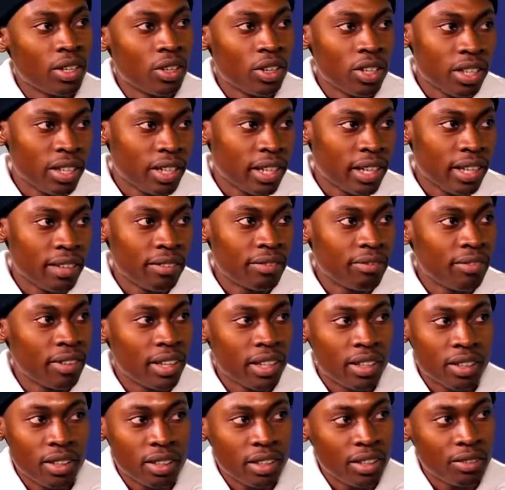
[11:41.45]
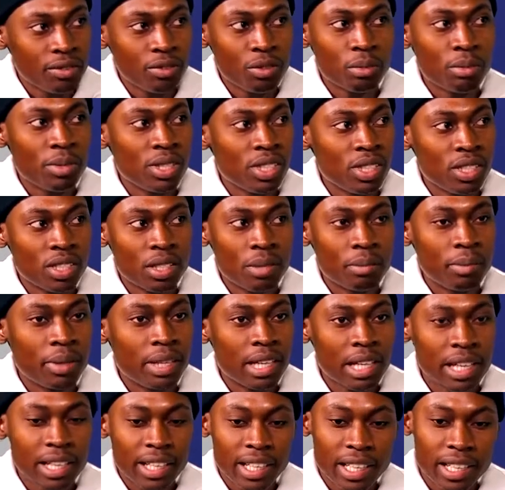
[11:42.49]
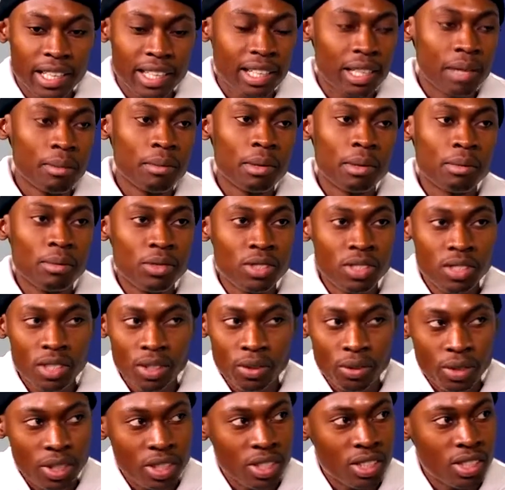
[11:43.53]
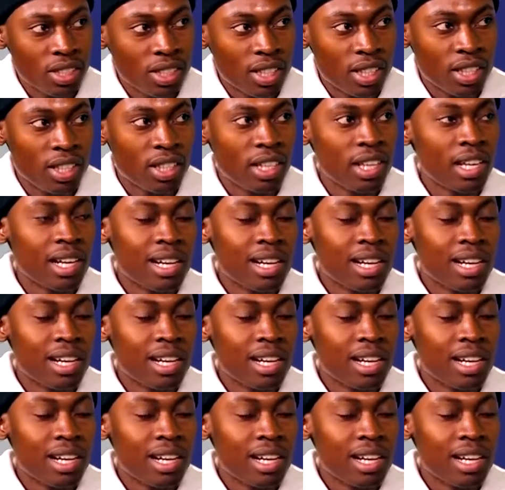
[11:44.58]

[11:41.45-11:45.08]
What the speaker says: all of that, find out information about how can I get my music registered,